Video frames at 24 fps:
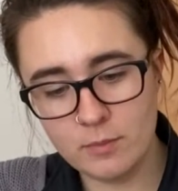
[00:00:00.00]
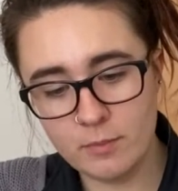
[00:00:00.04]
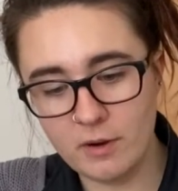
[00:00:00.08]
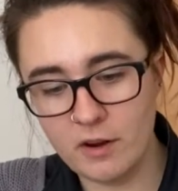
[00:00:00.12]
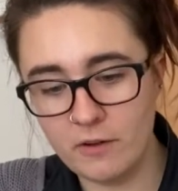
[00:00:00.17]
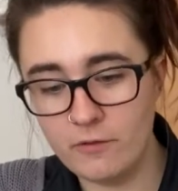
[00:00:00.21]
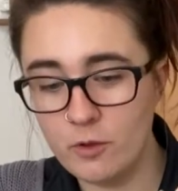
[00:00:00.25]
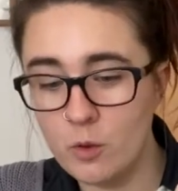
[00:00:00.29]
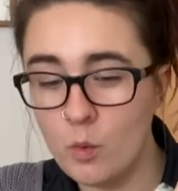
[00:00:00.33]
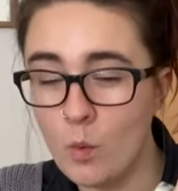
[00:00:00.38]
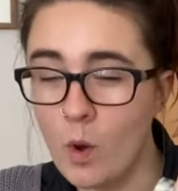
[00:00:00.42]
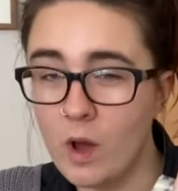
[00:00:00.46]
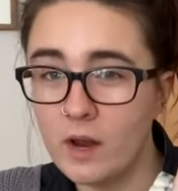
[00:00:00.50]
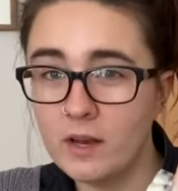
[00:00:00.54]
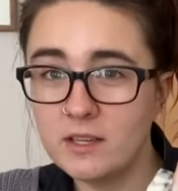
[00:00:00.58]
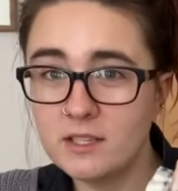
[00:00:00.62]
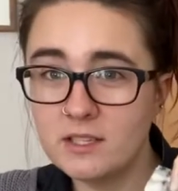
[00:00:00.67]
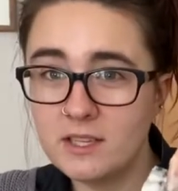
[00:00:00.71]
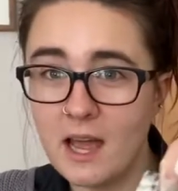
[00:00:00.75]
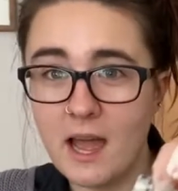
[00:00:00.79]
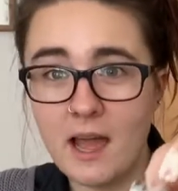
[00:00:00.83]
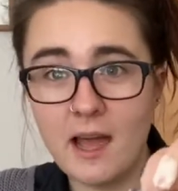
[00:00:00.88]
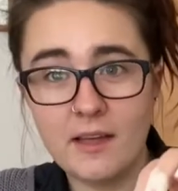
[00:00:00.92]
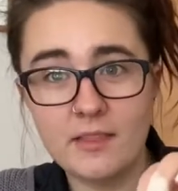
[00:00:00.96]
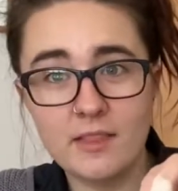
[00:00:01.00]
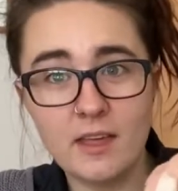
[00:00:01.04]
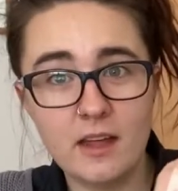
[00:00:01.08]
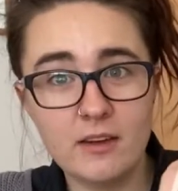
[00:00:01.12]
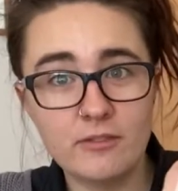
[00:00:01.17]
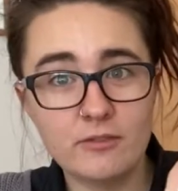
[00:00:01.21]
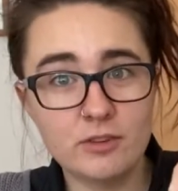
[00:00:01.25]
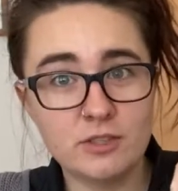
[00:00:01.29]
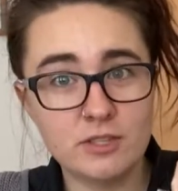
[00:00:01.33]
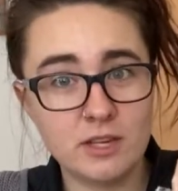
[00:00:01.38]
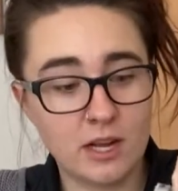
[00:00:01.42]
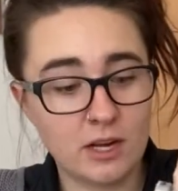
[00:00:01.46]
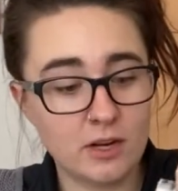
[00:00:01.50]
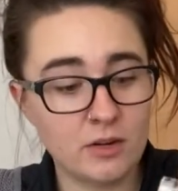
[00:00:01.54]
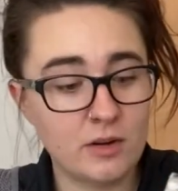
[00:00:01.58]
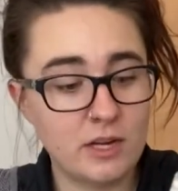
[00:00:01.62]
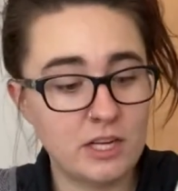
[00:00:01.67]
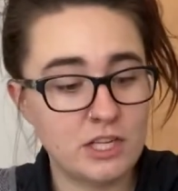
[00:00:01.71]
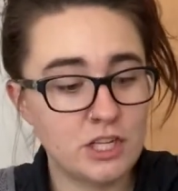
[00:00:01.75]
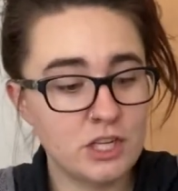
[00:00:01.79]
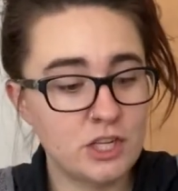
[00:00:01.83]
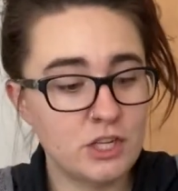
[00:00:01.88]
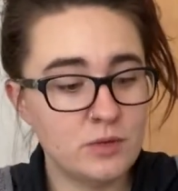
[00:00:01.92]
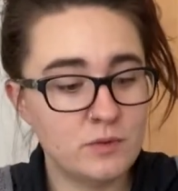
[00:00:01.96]
But if you wanted to add that for
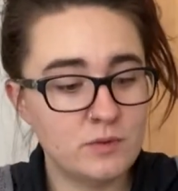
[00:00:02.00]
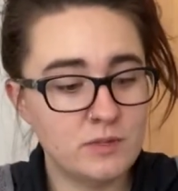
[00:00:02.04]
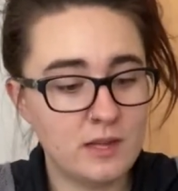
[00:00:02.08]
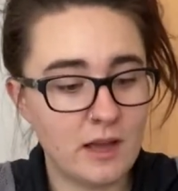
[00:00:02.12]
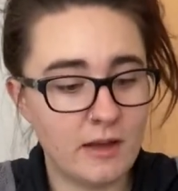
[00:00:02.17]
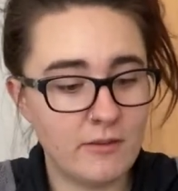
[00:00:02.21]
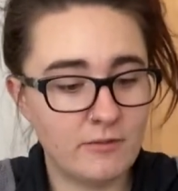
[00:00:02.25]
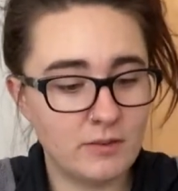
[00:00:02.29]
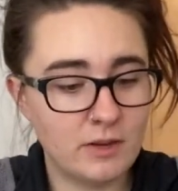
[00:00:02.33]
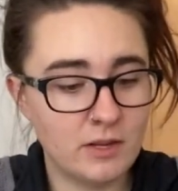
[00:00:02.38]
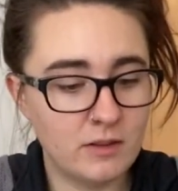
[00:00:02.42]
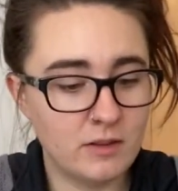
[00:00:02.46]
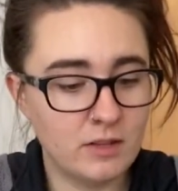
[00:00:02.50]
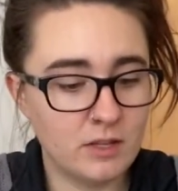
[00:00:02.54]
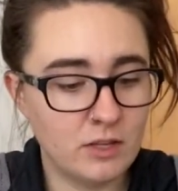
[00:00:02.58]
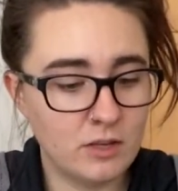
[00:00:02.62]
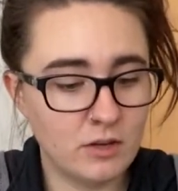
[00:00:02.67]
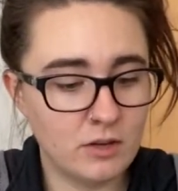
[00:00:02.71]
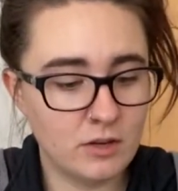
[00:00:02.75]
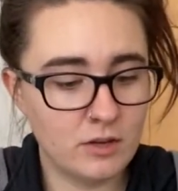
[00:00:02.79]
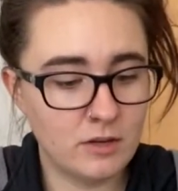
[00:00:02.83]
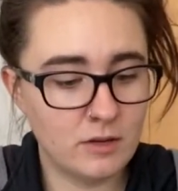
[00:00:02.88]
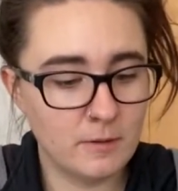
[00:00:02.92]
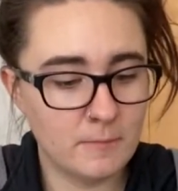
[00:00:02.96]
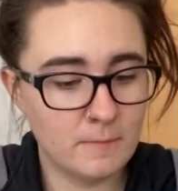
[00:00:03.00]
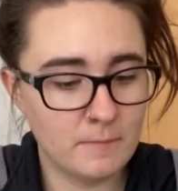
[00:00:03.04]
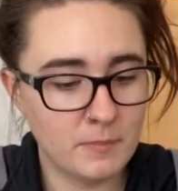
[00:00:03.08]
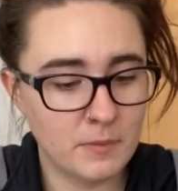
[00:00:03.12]
decoration, you definitely could.